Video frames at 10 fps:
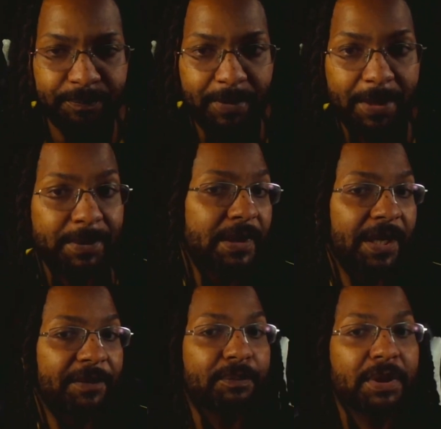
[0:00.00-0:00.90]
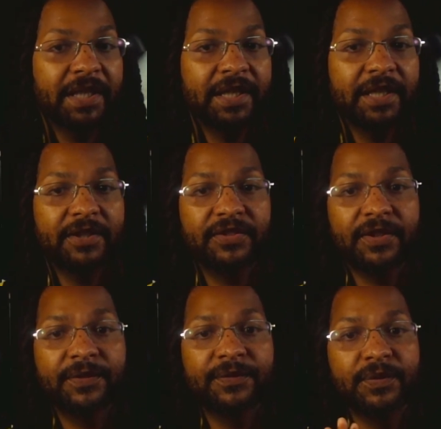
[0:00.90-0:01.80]
maybe like plans
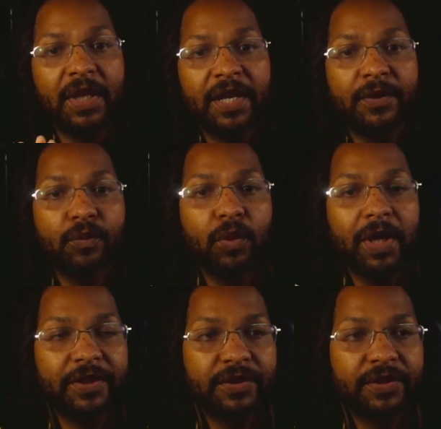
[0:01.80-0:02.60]
of like what